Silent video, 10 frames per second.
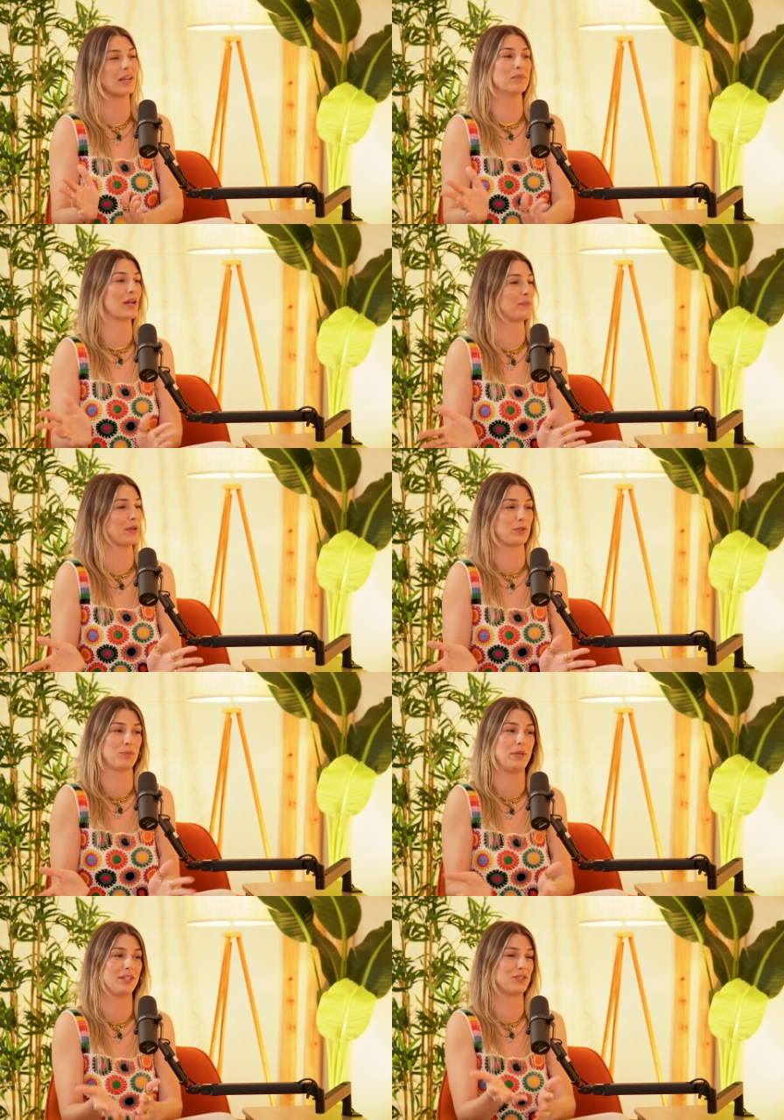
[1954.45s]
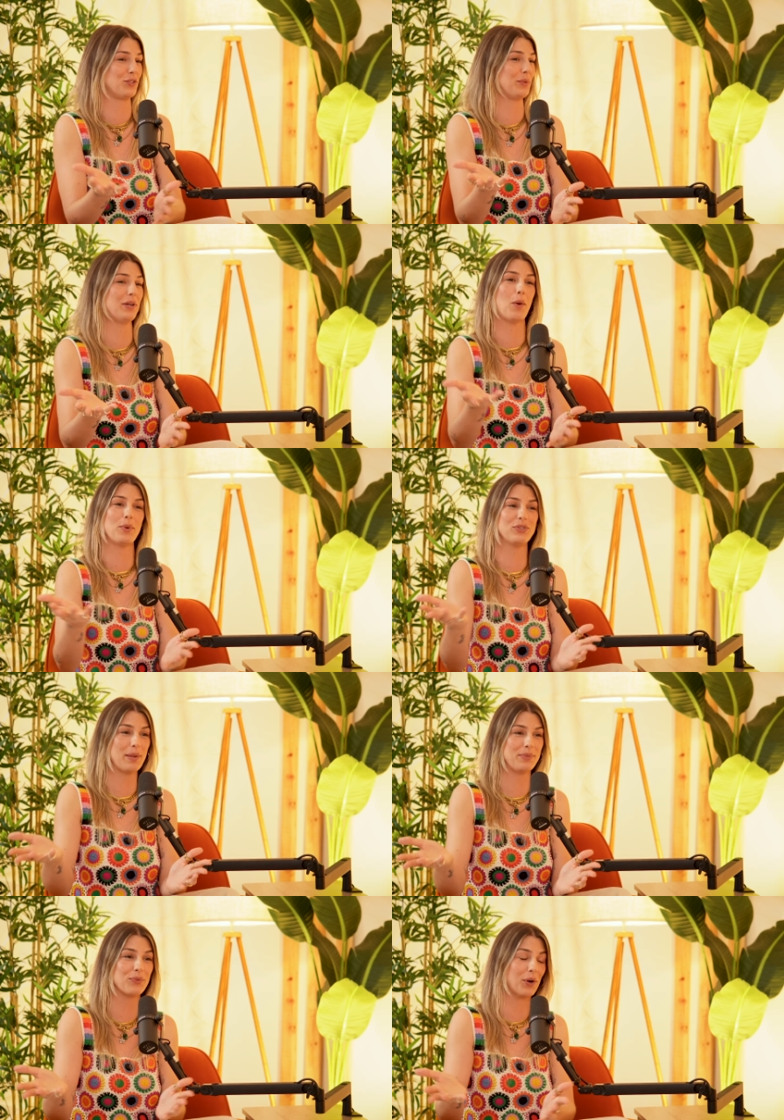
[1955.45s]
Sometimes I was speaking to an almost
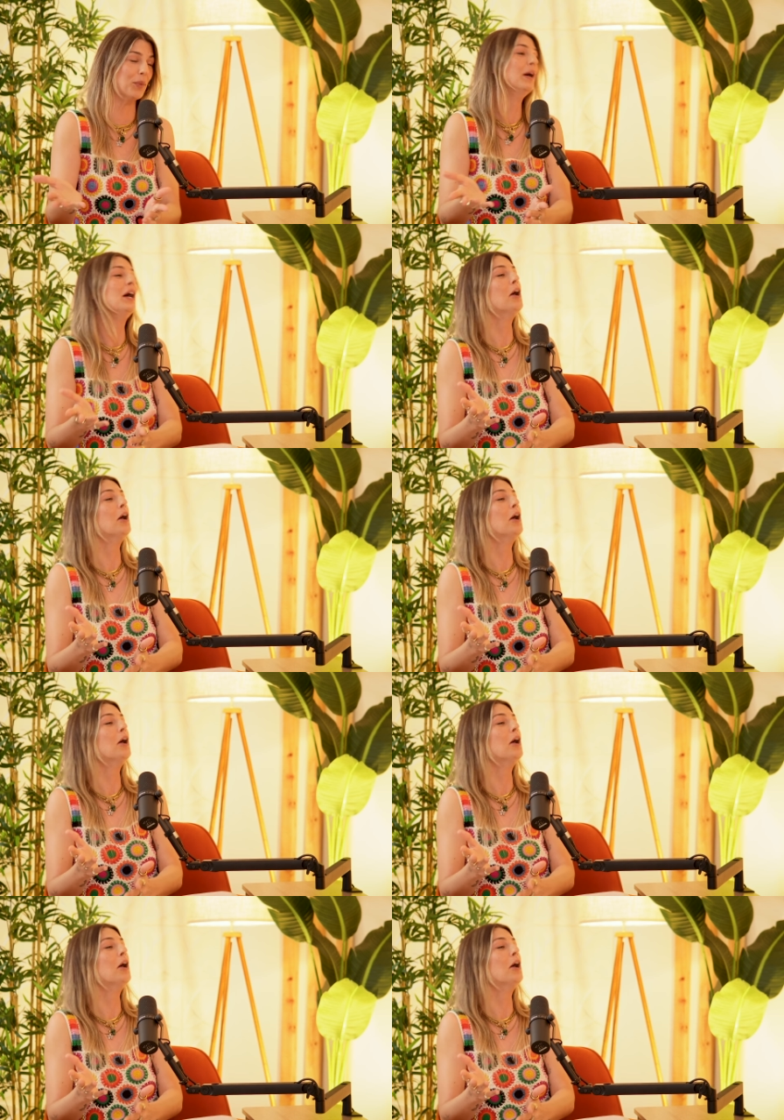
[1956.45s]
empty room,